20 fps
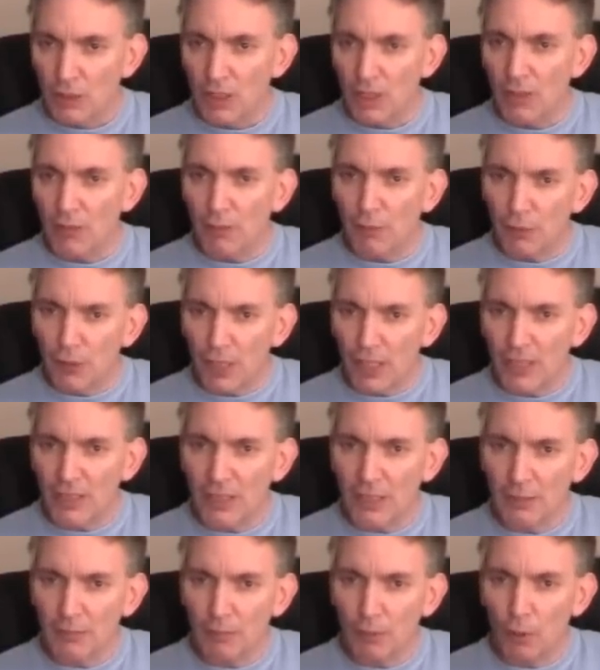So that
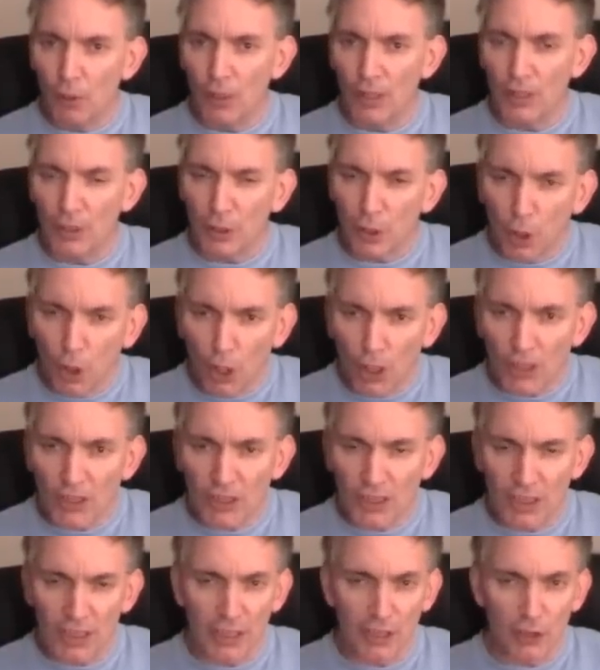freezing point
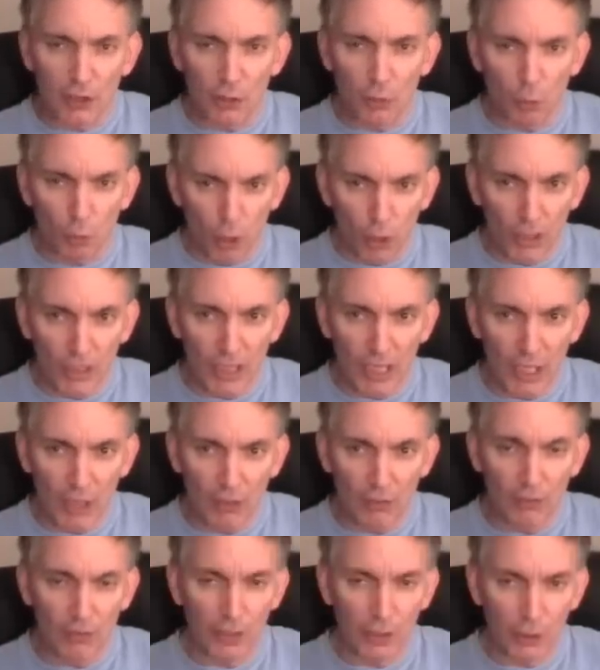constant that you work
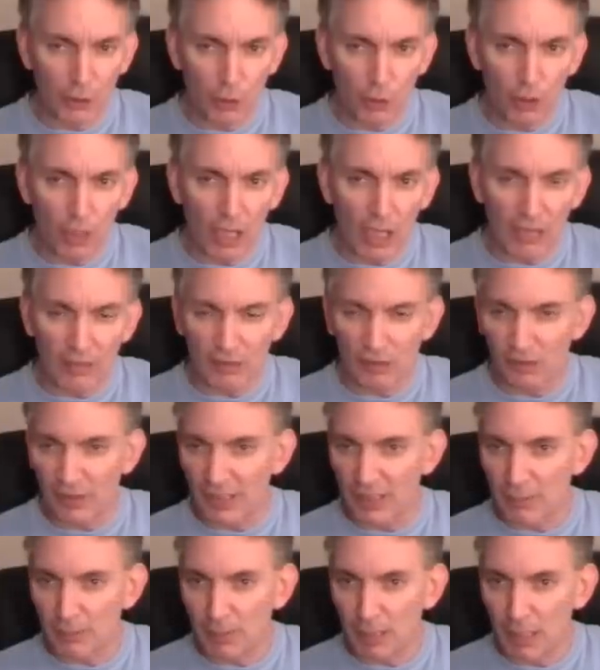out for the two halves
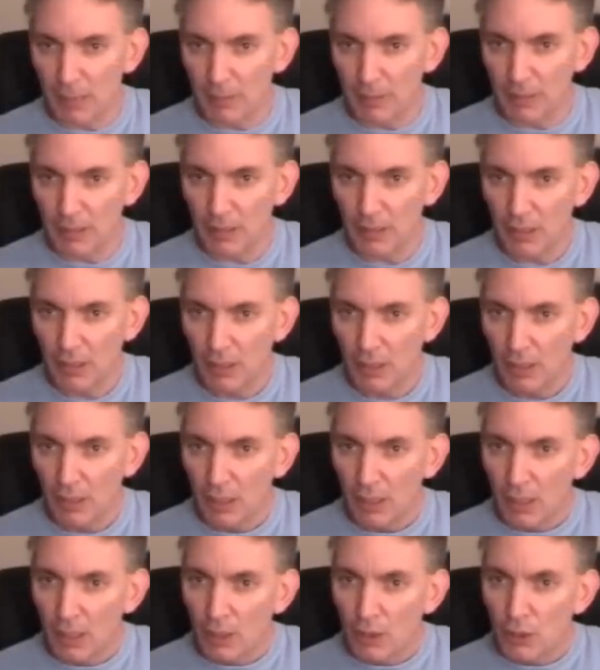of the experiment
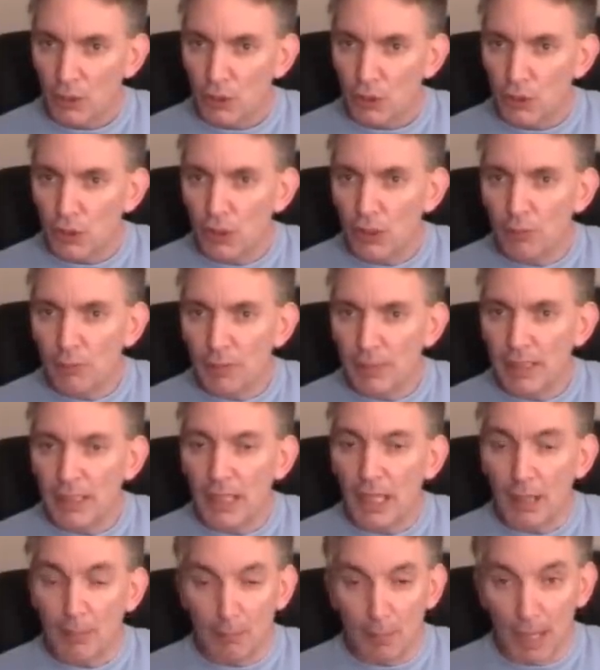should
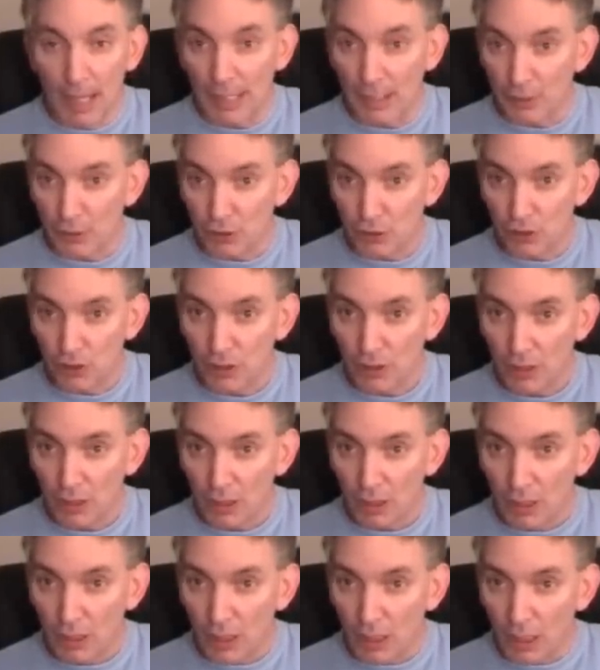be a match
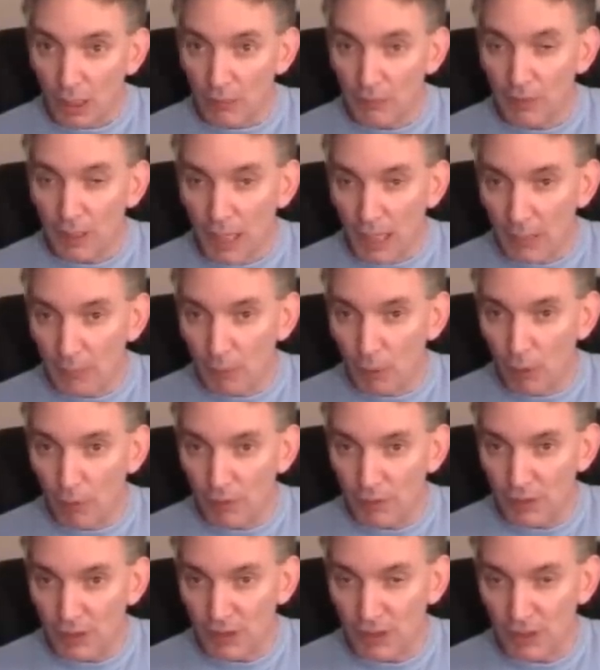if your
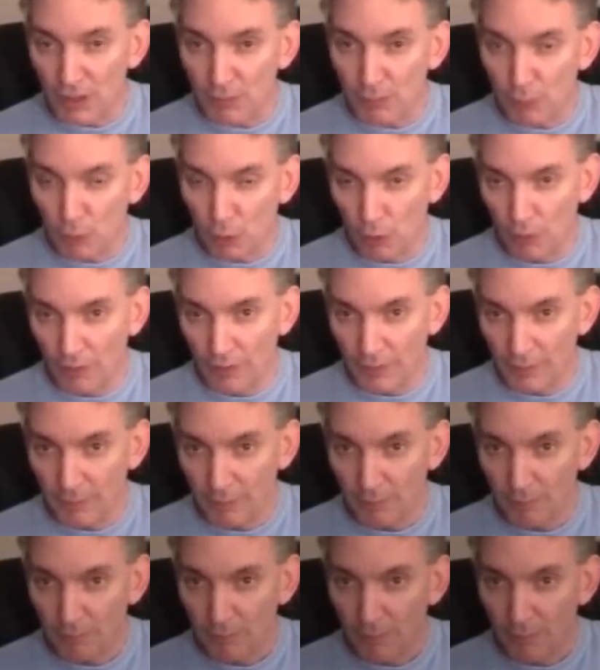hypothesis is proven.